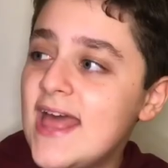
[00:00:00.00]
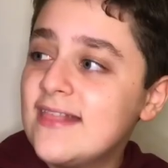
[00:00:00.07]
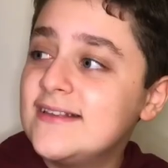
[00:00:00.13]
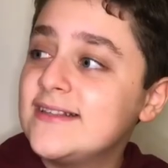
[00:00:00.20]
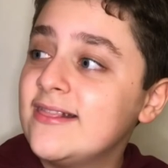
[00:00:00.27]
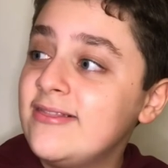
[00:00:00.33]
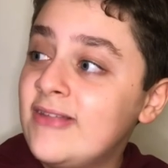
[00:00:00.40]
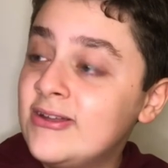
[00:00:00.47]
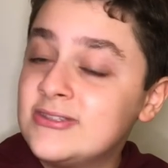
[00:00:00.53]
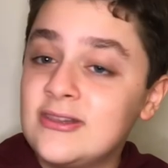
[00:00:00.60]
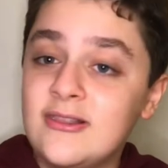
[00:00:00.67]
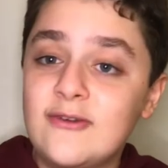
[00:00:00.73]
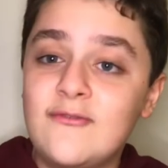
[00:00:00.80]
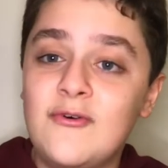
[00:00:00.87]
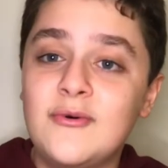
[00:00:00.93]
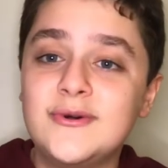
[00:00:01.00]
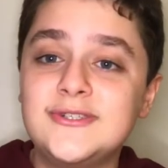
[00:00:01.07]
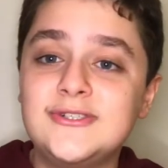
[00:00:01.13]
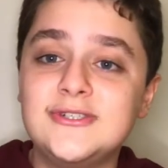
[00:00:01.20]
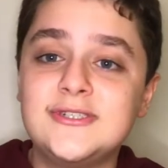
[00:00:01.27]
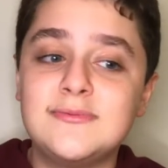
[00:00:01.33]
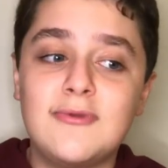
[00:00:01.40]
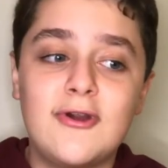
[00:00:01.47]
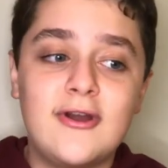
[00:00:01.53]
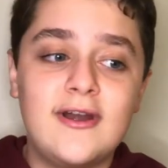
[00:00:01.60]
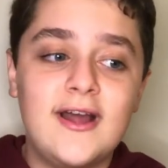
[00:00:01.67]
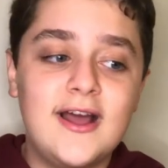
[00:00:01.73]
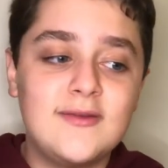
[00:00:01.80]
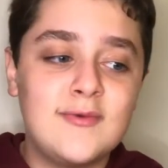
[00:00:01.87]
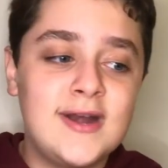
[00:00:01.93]
There's a lot to look forward to tomorrow
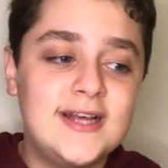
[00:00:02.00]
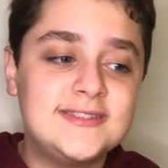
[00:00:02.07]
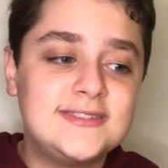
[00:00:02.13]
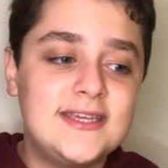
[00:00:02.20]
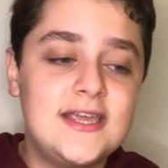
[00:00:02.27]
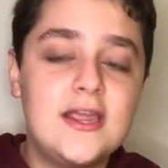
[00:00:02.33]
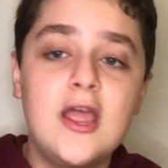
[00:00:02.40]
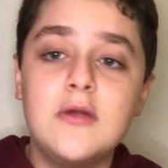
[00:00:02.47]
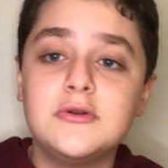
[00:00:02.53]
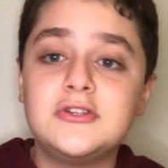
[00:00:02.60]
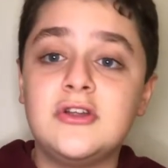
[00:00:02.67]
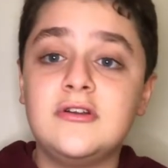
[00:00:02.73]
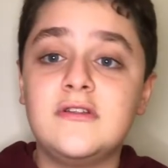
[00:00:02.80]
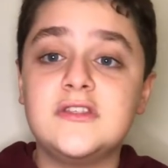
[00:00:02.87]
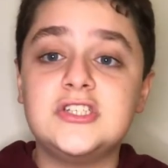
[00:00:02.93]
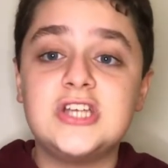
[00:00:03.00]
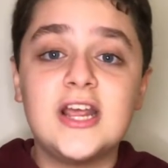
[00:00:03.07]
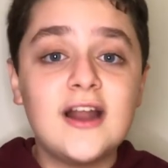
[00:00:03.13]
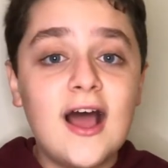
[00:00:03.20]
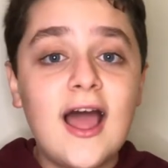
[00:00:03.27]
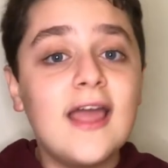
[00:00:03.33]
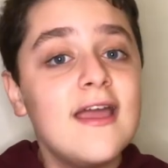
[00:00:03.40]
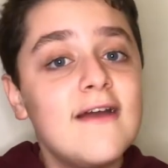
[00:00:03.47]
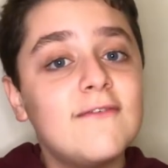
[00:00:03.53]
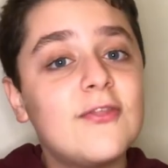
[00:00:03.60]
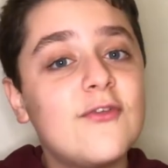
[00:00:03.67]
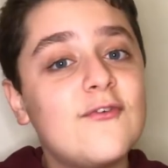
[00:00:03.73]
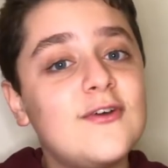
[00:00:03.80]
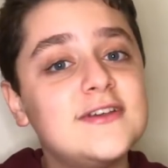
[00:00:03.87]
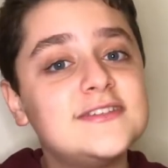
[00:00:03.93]
night when I see Return of the Jedi for
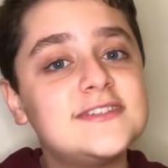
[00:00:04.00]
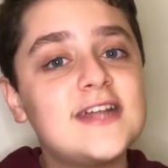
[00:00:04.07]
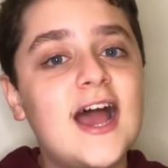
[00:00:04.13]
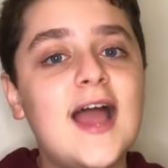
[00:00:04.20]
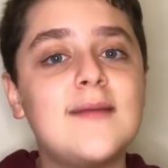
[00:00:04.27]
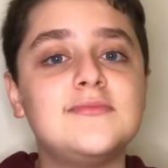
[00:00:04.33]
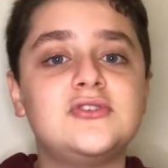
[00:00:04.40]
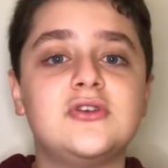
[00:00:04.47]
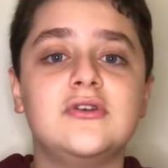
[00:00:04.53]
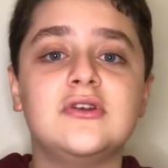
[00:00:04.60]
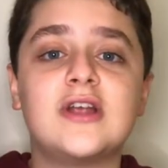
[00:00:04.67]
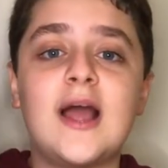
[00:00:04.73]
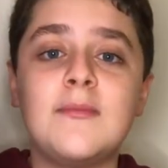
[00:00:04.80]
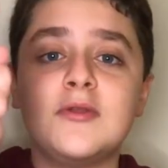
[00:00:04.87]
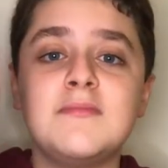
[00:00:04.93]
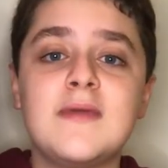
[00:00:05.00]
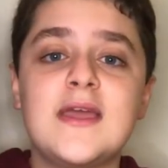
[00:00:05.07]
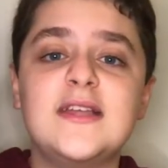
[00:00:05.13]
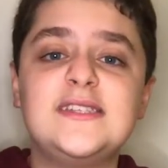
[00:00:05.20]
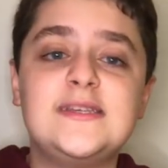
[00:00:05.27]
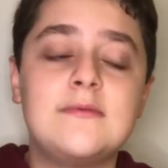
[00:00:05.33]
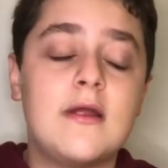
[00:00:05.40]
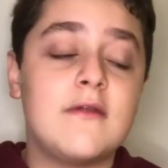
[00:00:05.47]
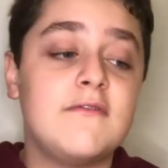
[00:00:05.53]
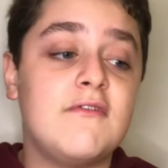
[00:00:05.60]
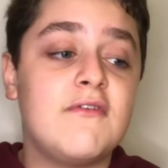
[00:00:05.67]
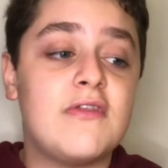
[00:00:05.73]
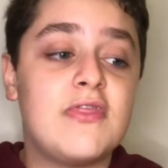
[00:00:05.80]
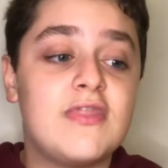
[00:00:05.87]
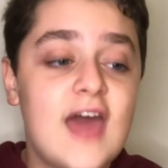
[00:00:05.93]
the first time, so come with me and see my review
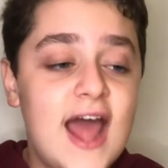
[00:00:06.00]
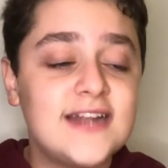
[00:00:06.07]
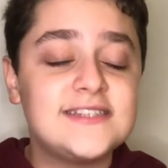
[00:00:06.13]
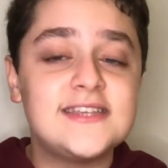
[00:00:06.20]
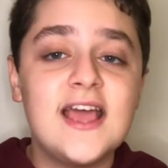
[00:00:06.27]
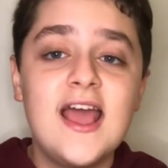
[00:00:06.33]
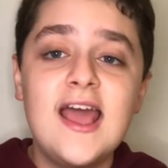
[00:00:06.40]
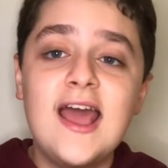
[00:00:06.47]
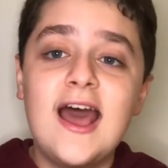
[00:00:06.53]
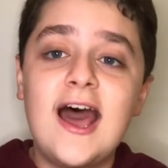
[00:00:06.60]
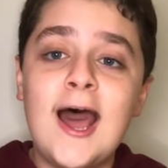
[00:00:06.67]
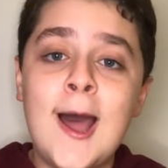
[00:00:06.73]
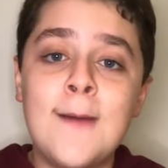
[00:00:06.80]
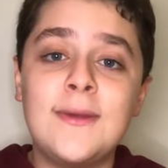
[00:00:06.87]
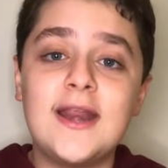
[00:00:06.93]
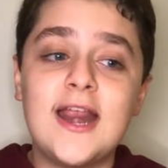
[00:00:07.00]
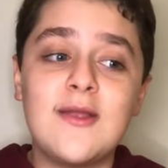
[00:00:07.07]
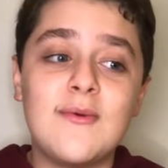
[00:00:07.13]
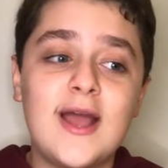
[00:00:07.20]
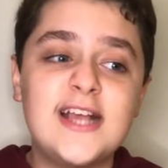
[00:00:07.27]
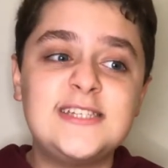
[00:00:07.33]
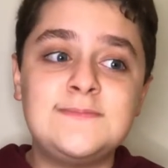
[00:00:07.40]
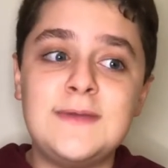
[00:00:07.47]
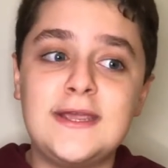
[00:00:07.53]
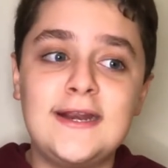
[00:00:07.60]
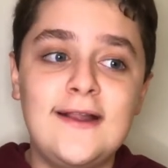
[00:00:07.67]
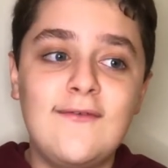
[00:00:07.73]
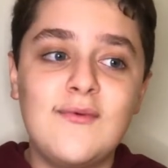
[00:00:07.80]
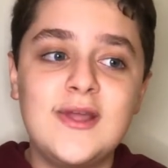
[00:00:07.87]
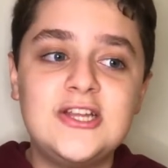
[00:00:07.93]
for that. Uh, but anyway, speaking
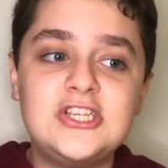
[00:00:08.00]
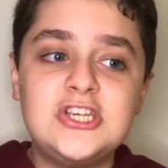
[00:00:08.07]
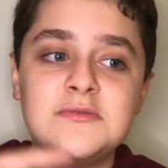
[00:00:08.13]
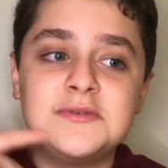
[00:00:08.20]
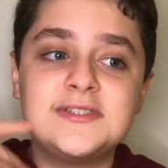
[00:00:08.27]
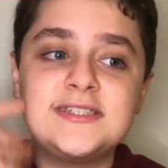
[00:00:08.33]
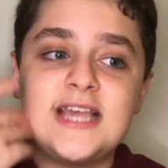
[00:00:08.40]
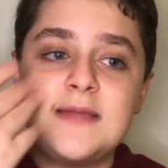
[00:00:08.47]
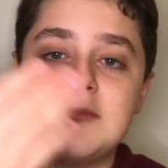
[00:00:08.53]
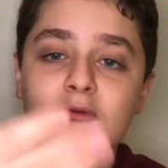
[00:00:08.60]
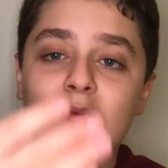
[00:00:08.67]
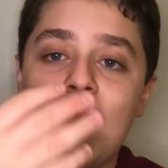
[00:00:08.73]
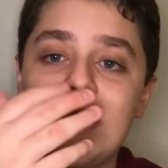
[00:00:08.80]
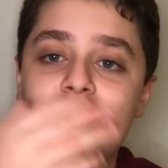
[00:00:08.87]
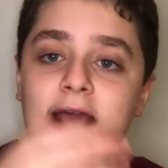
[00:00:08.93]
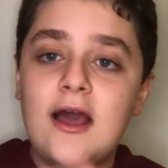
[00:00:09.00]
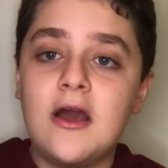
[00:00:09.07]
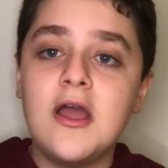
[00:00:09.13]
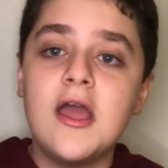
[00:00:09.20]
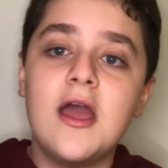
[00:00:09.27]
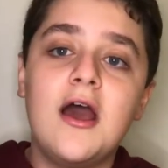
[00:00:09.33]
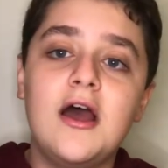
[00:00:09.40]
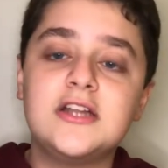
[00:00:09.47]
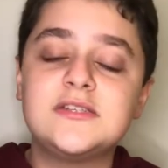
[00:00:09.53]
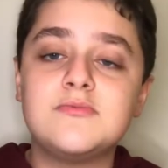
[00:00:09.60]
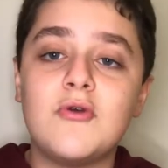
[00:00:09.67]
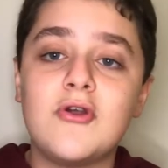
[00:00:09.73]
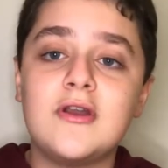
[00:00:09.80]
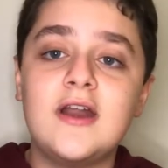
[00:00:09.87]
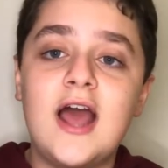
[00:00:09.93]
of which, you will see me right now uh,
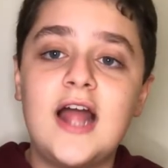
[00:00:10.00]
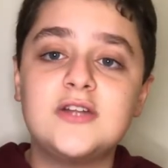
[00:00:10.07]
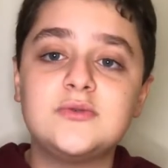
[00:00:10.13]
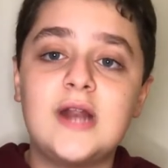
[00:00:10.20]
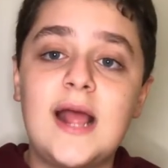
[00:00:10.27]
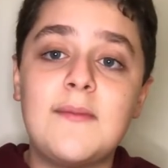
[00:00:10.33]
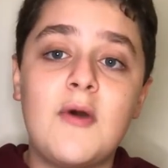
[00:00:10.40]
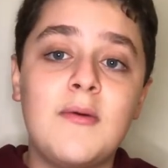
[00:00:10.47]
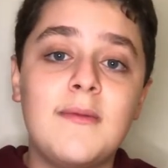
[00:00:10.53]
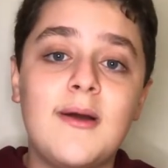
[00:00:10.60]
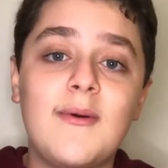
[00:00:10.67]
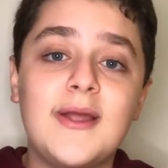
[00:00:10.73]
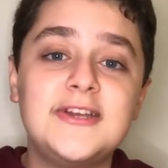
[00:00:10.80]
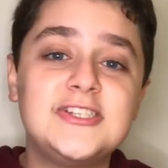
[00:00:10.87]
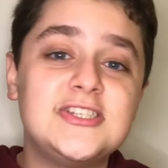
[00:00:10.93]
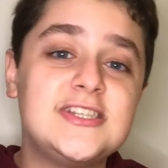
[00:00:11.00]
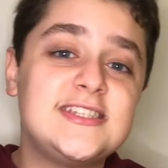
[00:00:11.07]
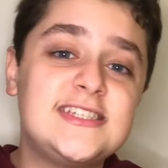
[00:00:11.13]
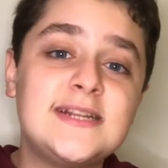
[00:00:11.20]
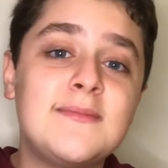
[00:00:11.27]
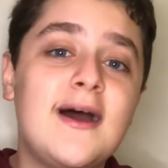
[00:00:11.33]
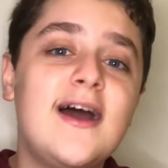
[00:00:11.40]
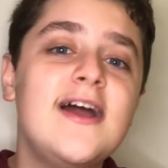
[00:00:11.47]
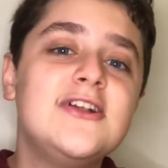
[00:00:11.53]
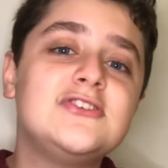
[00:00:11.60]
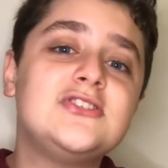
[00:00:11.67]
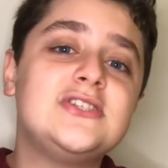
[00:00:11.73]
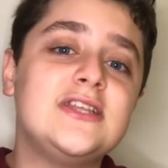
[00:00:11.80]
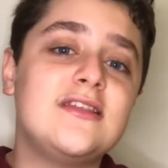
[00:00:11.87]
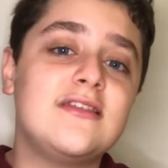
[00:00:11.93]
tomorrow night when I'm on my way to the cinema
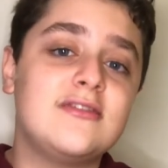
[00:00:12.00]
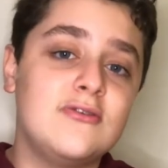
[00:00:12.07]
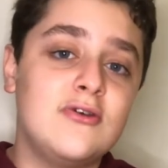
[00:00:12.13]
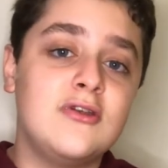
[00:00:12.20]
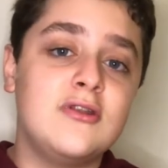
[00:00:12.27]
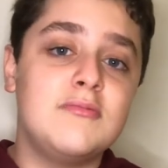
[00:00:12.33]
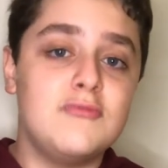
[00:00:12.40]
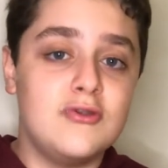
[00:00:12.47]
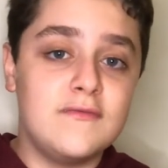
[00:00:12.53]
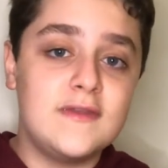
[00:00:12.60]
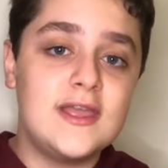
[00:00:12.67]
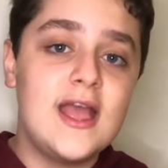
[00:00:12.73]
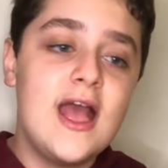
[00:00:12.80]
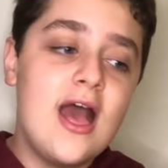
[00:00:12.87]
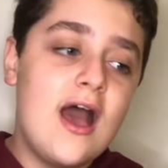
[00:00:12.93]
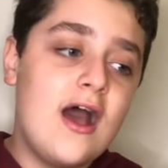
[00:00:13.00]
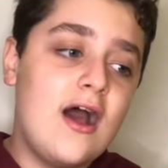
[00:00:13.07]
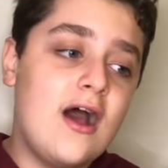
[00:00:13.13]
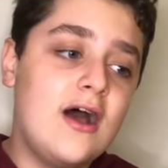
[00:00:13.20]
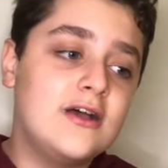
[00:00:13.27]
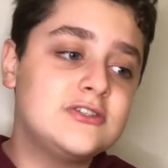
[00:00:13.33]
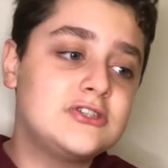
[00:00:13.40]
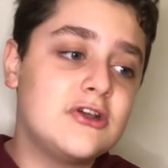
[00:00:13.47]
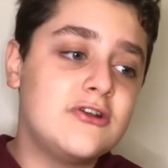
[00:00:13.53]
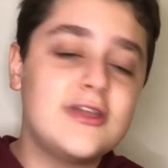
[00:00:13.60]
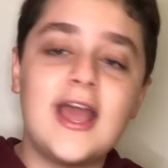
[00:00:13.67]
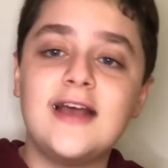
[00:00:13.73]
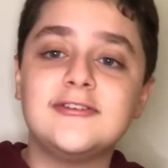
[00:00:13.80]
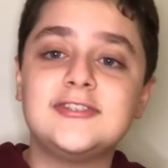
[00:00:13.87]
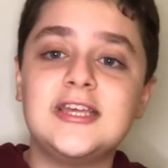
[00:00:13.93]
to see the third movie. Uh, so,
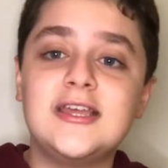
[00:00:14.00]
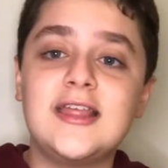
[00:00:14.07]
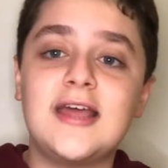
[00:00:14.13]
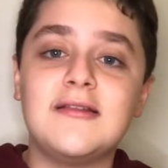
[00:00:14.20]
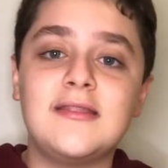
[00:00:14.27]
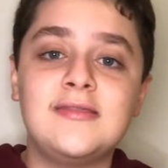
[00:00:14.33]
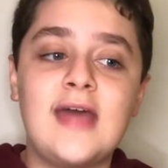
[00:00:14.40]
yeah, see you then.